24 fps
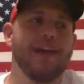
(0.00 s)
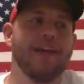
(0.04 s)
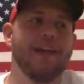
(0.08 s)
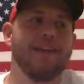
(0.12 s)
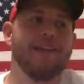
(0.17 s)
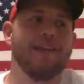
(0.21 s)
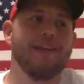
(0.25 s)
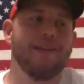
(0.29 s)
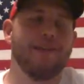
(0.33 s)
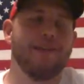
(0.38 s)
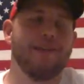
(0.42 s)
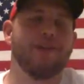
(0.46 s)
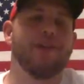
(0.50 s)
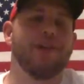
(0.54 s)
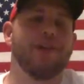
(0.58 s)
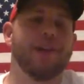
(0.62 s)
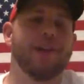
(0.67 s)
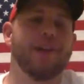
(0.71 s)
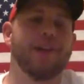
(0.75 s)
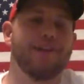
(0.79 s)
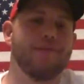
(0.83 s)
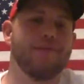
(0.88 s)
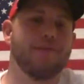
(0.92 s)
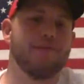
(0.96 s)
that they're going to get
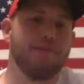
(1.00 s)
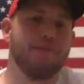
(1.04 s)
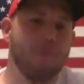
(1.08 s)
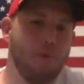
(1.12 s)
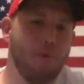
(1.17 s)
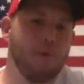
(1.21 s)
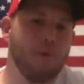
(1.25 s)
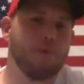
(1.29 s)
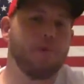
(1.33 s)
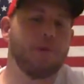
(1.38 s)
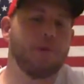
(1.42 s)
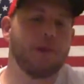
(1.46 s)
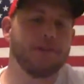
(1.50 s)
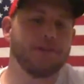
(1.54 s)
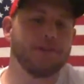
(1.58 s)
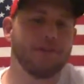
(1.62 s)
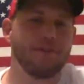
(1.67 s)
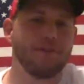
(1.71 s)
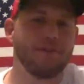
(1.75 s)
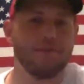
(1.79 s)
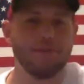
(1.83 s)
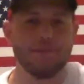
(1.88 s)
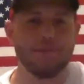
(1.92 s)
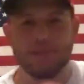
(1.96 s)
even more pressure
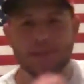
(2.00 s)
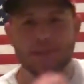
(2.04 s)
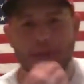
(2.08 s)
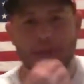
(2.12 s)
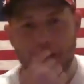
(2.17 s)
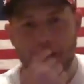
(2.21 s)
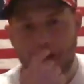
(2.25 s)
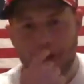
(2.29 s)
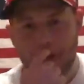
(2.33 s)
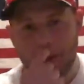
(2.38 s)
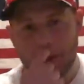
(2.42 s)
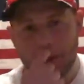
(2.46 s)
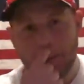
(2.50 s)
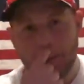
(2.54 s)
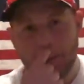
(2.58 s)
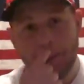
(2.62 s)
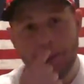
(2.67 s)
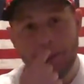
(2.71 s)
from Seattle.